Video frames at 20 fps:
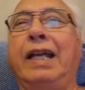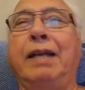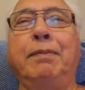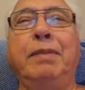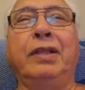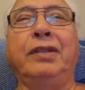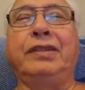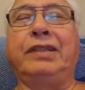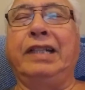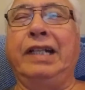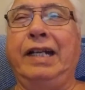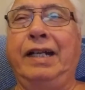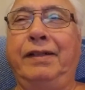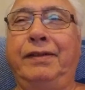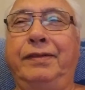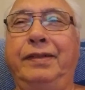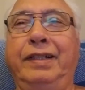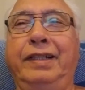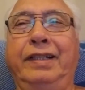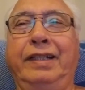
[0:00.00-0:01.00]
I missed
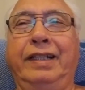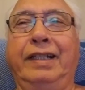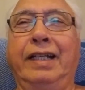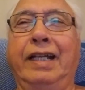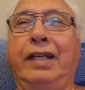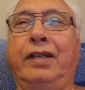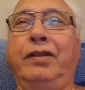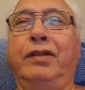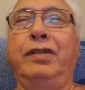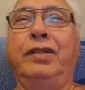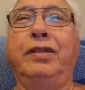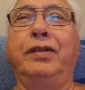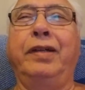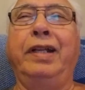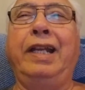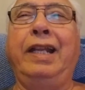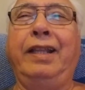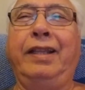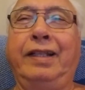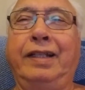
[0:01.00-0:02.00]
everything. I couldn't do
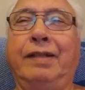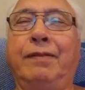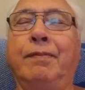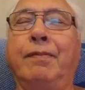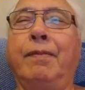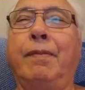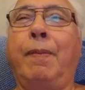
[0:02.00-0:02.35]
anything.